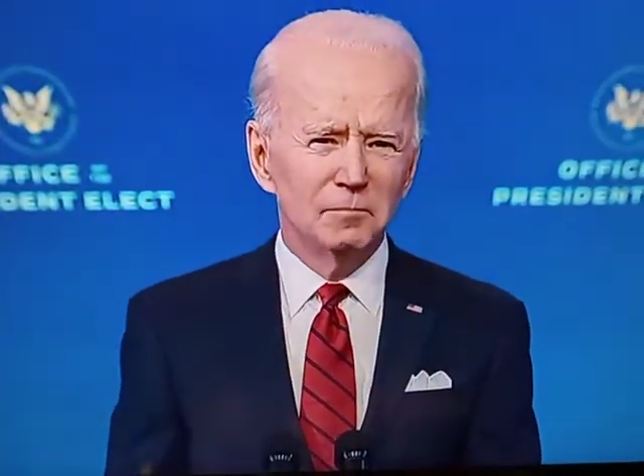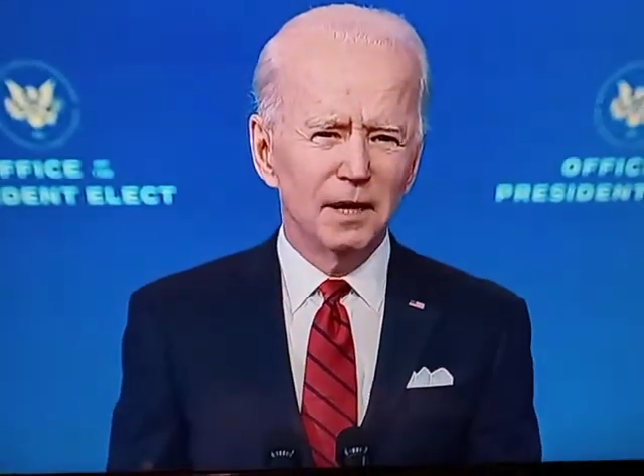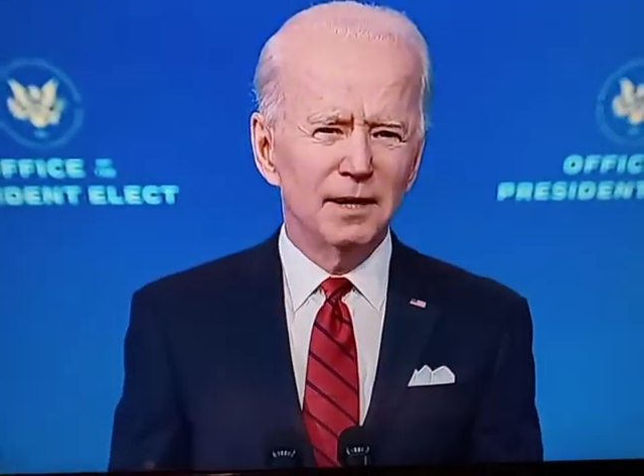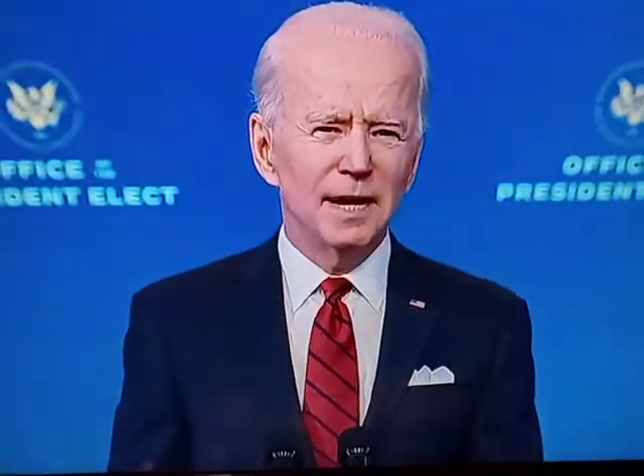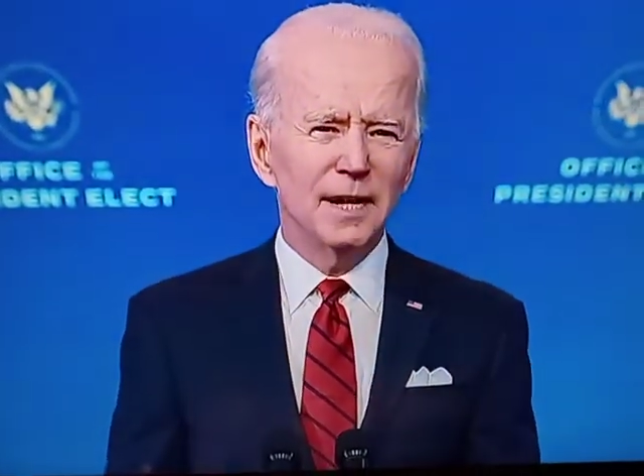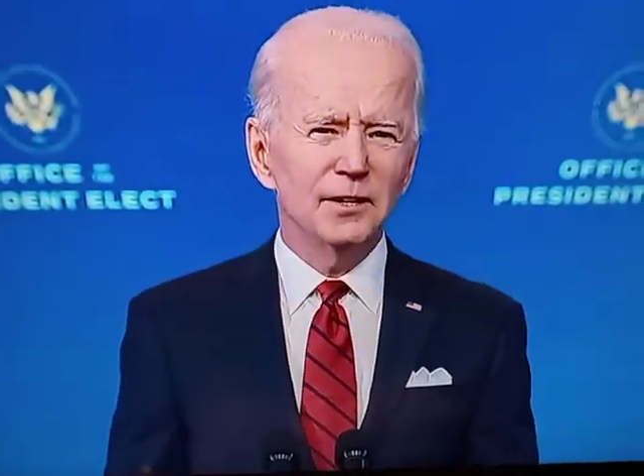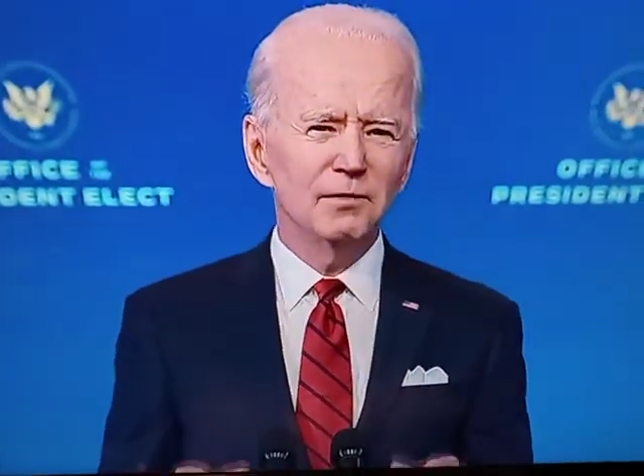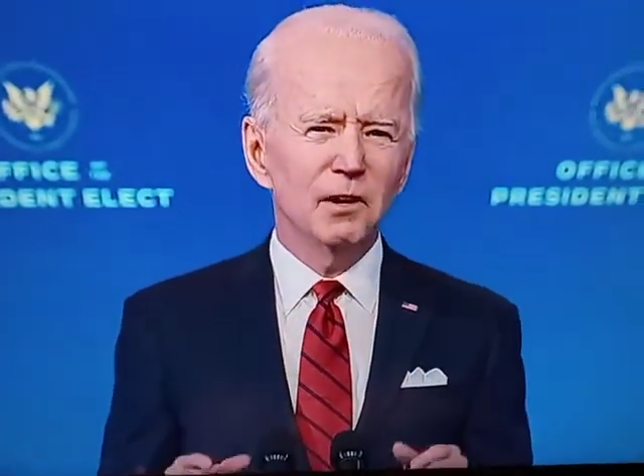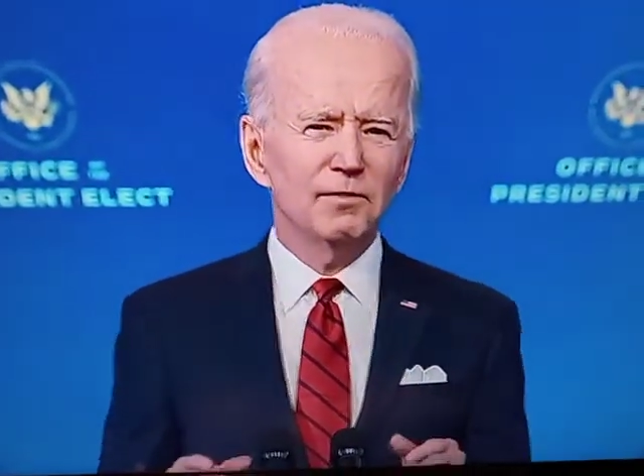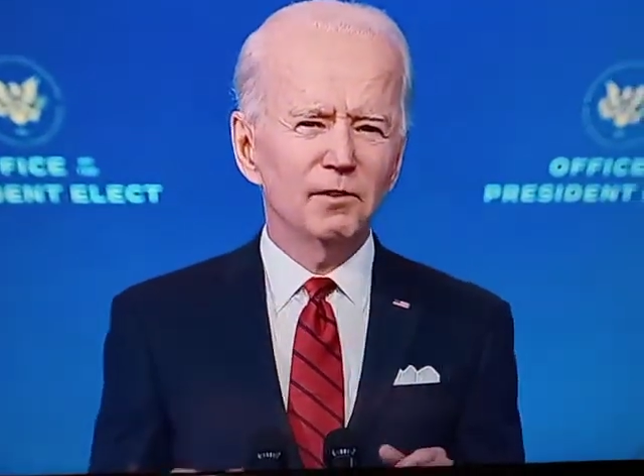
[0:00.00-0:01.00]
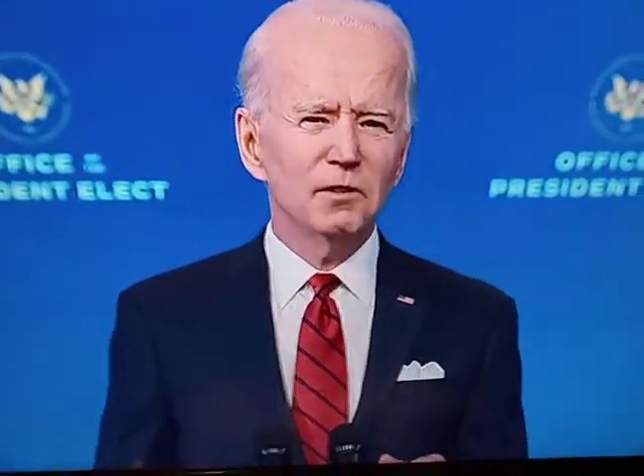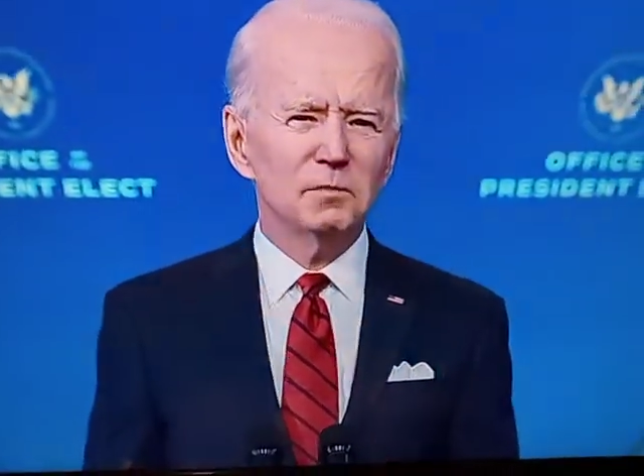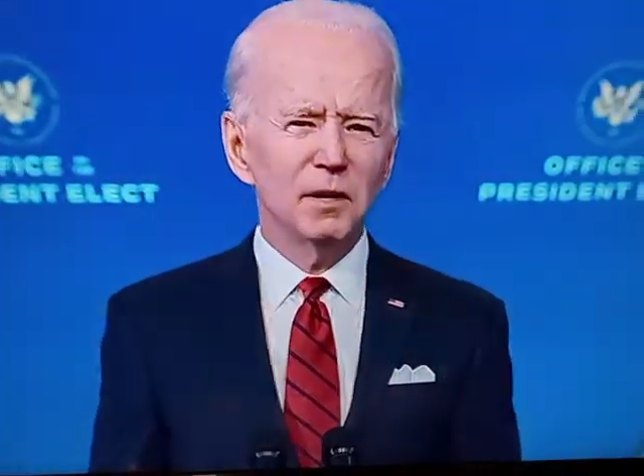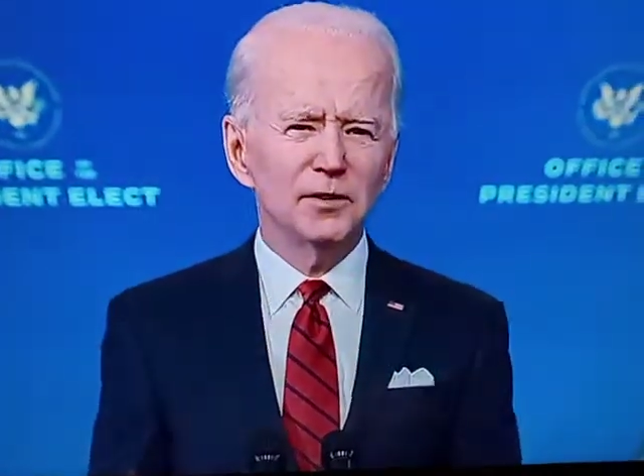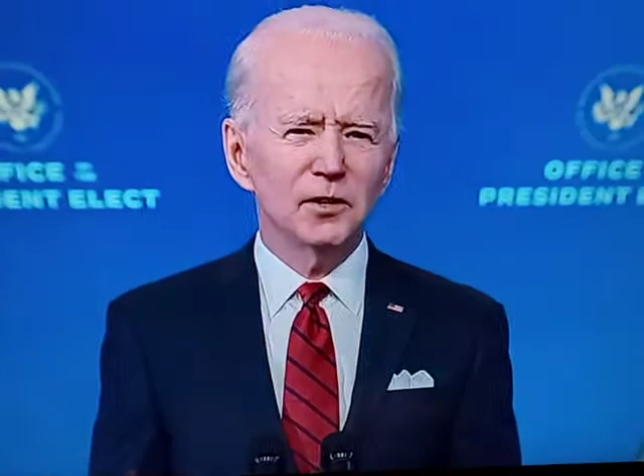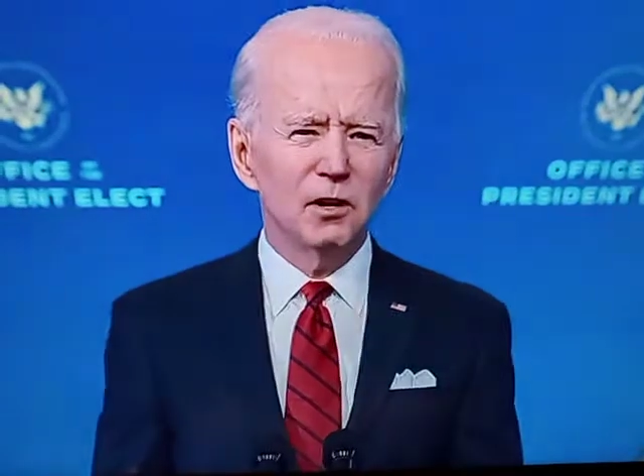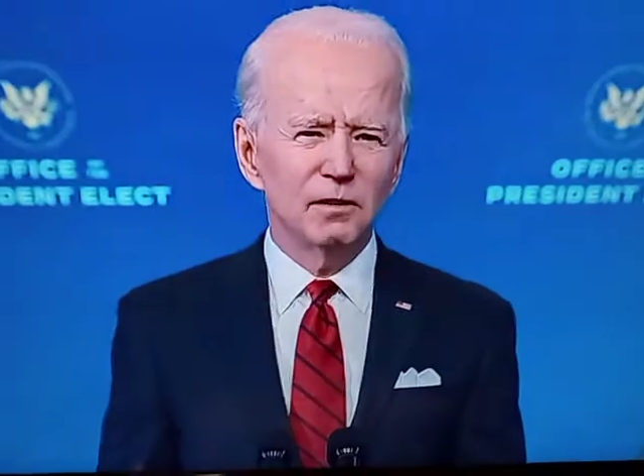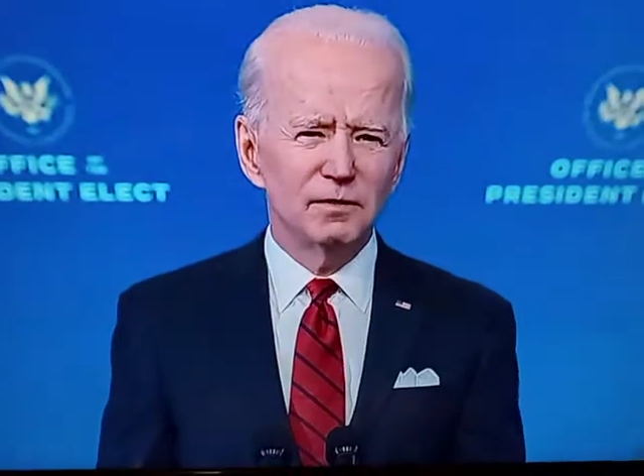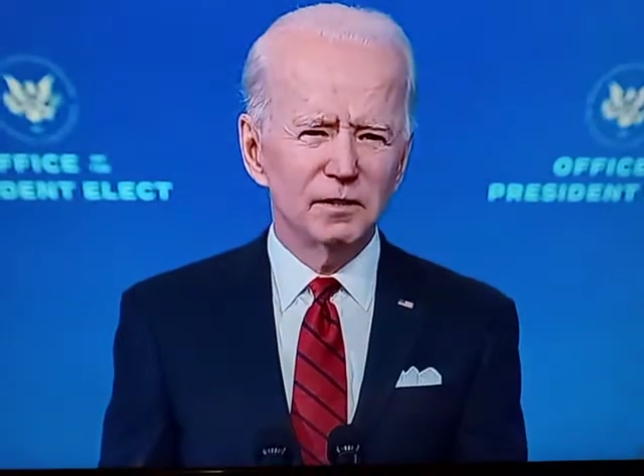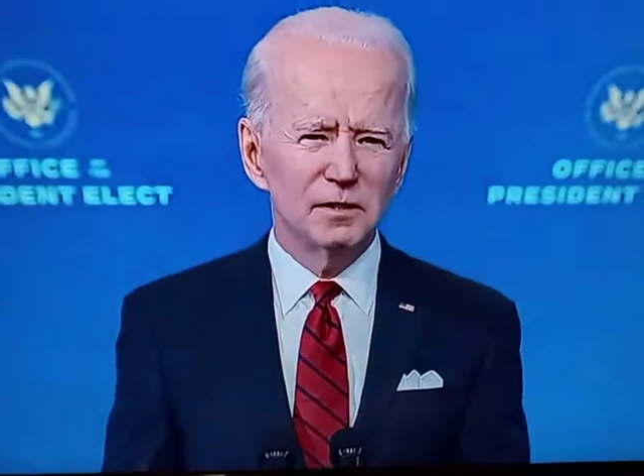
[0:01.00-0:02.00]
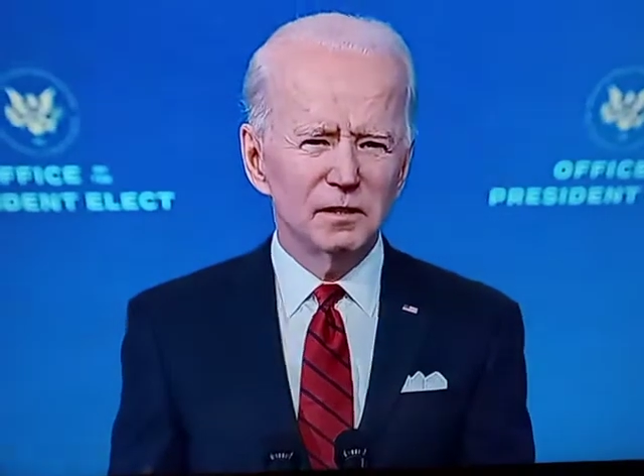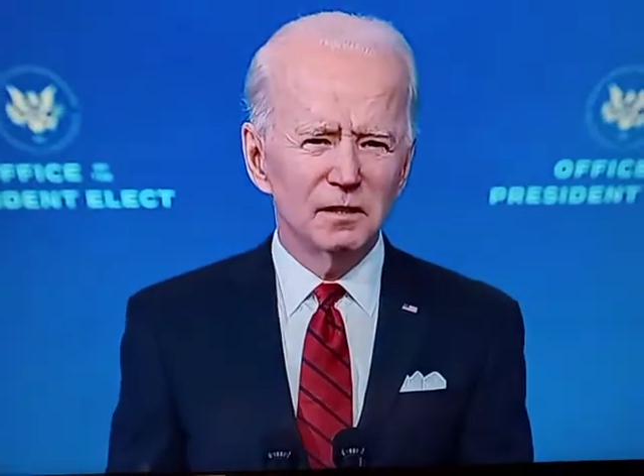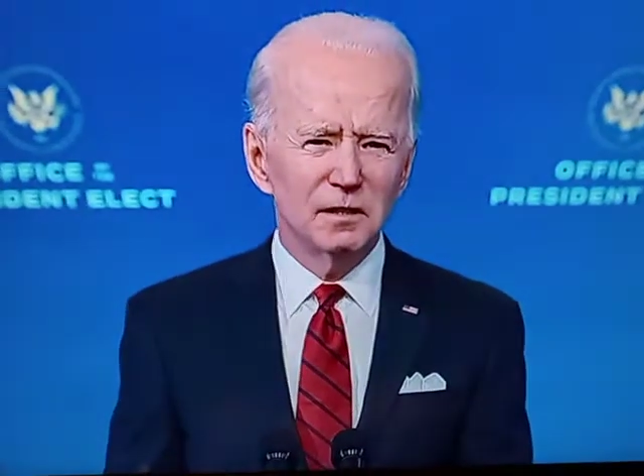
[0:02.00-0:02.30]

By the end of our first month in office,